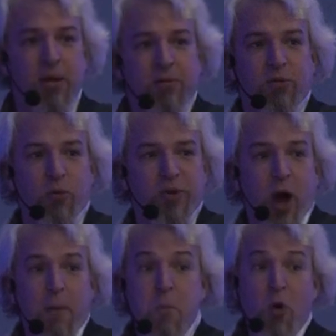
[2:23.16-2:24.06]
So
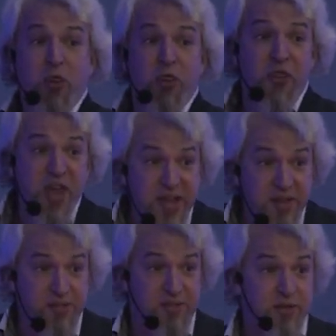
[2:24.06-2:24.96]
there are more
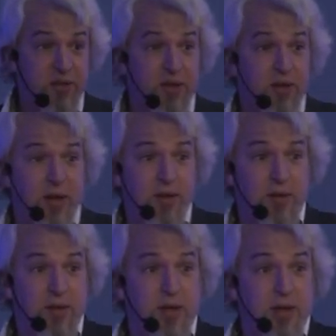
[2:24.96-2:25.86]
things
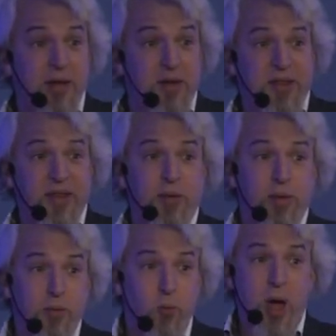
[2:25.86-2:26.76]
in, in, in the
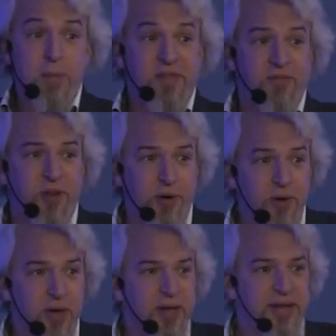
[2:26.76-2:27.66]
web
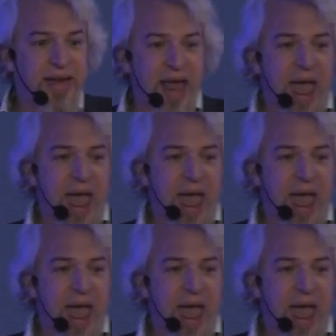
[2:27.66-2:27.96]
sphere than